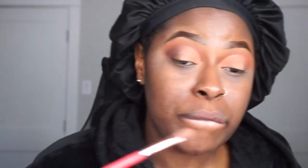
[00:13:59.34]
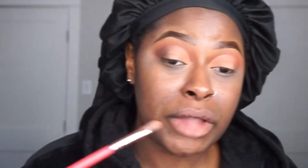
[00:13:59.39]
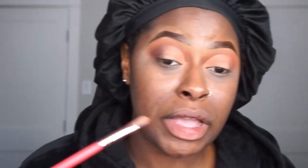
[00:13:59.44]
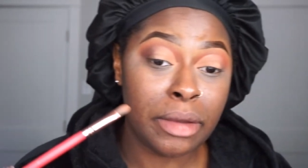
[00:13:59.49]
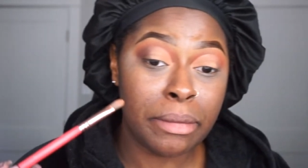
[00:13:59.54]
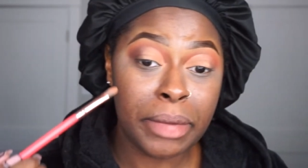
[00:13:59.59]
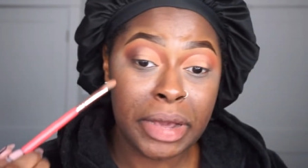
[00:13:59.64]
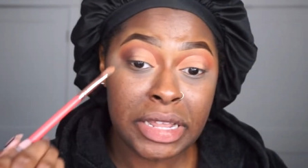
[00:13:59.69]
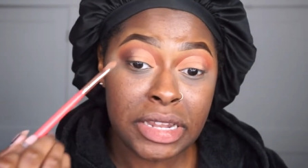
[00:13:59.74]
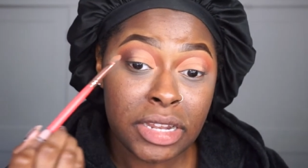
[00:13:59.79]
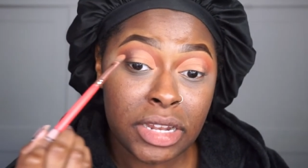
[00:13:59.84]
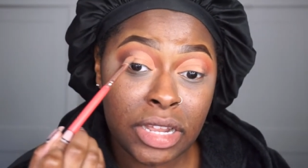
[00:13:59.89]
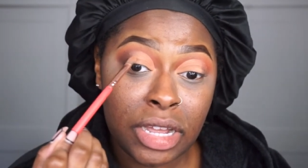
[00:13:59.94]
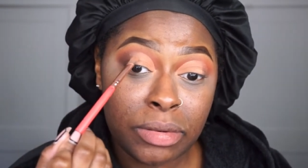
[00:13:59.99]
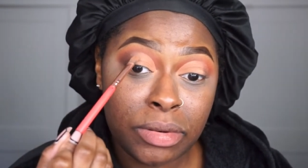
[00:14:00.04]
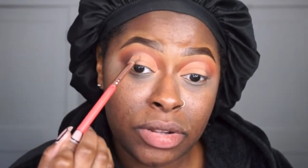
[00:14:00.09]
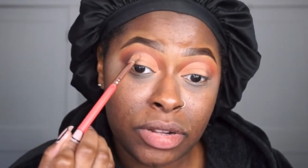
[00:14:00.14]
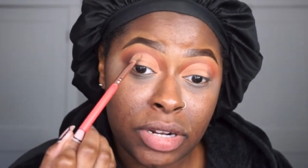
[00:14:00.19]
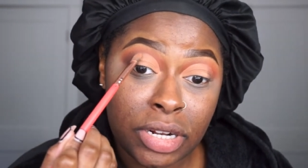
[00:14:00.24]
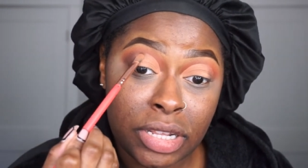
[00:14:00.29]
And basically
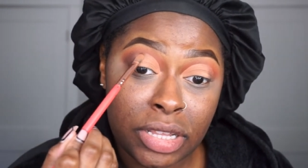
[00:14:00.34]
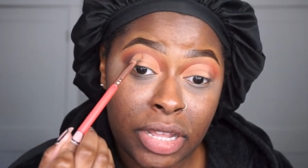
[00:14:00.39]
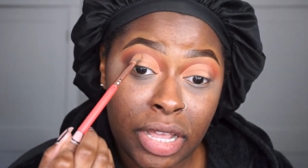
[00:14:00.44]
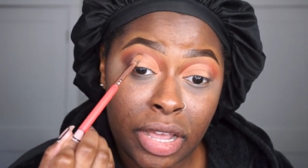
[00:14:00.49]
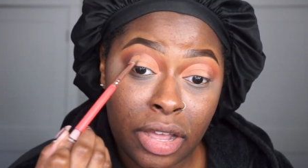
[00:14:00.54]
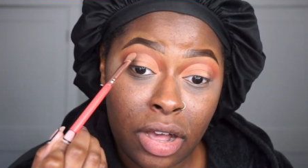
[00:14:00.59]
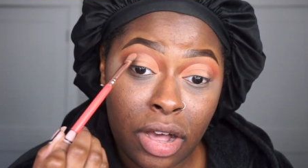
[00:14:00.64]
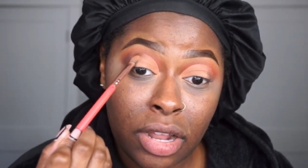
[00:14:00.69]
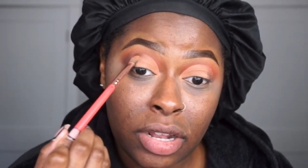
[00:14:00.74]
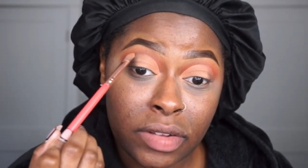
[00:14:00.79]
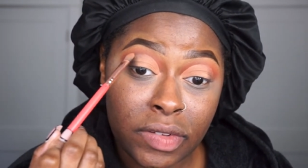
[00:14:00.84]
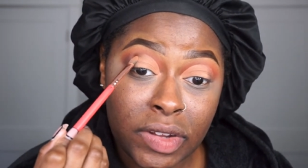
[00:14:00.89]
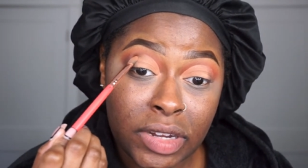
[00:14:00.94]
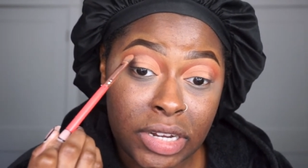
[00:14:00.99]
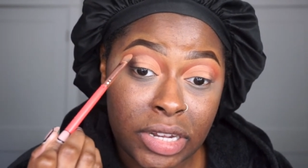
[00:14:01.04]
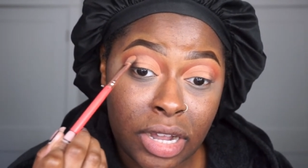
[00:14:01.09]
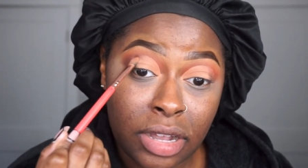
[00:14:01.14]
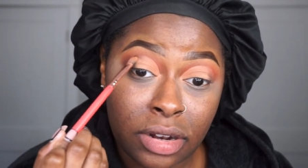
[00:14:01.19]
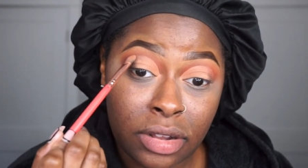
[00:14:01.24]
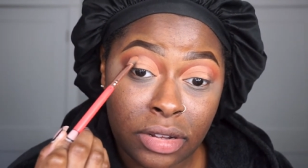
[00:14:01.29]
I'm just gonna take all of these
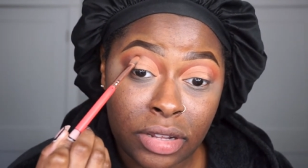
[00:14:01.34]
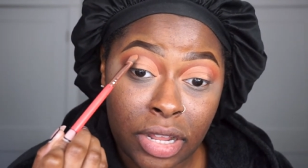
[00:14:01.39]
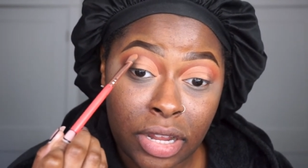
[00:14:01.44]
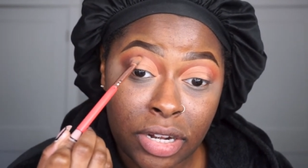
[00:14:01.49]
shadows